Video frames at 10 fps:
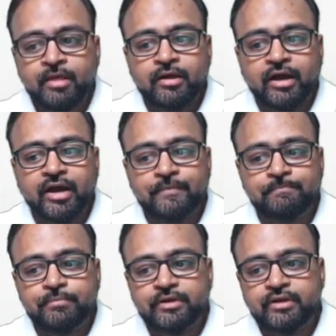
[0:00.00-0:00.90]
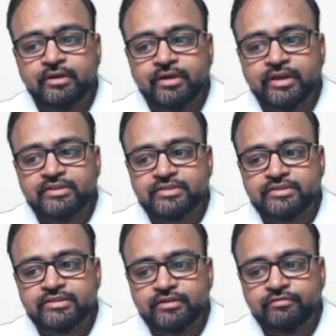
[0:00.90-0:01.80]

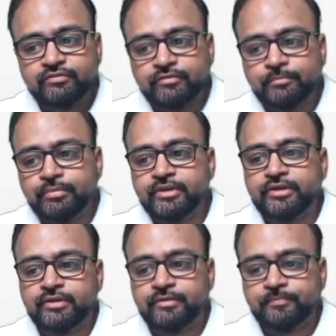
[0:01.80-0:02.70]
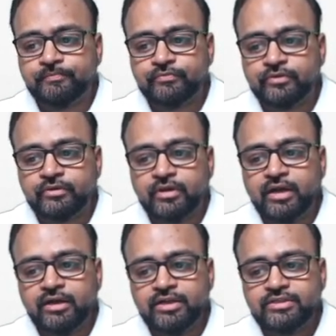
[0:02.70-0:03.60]
hypertensive bleed
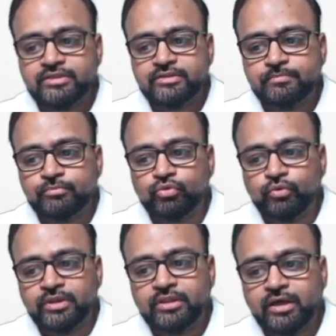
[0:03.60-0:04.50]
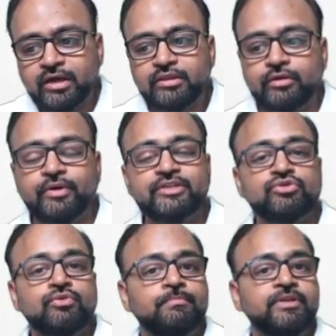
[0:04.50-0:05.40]
unless proven otherwise.
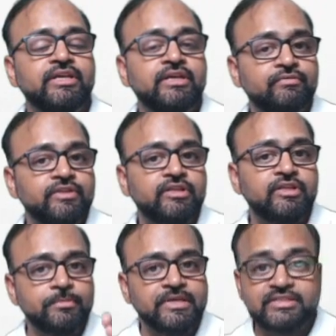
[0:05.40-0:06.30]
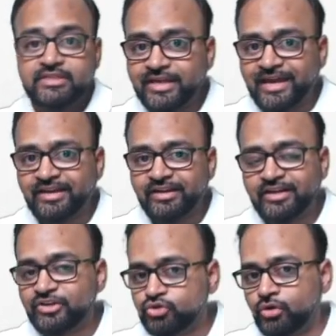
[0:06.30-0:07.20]
So bleed within the basal
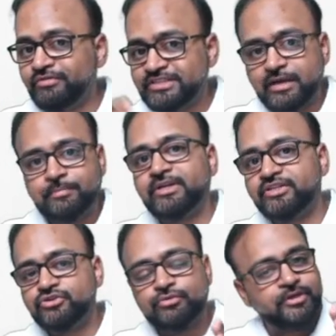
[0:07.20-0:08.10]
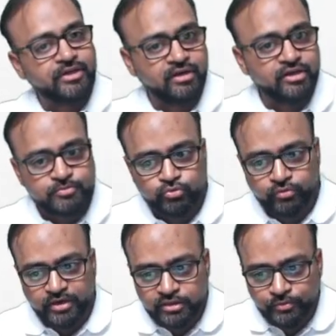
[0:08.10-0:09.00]
ganglia is always hypertensive bleed unless
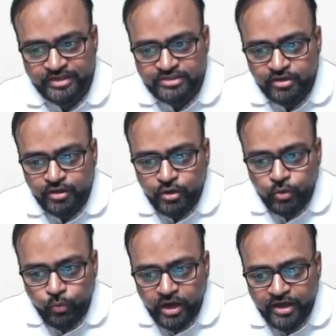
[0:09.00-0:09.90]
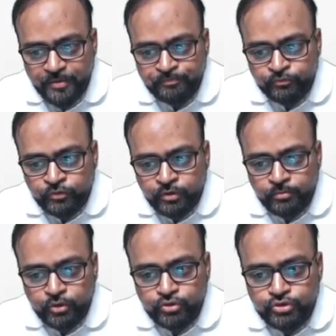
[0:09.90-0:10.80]
proven otherwise. Why?
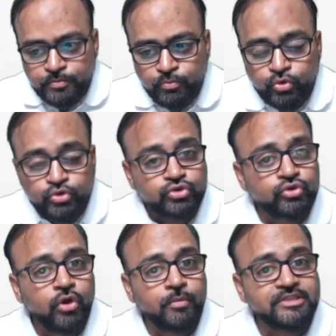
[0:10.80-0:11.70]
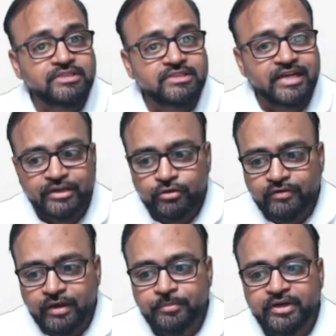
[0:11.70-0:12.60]
Because the most common site of
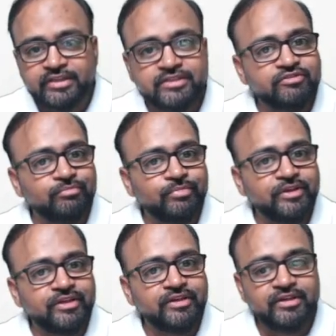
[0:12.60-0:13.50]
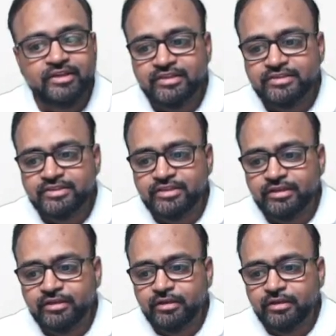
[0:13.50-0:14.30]
hypertensive bleed is the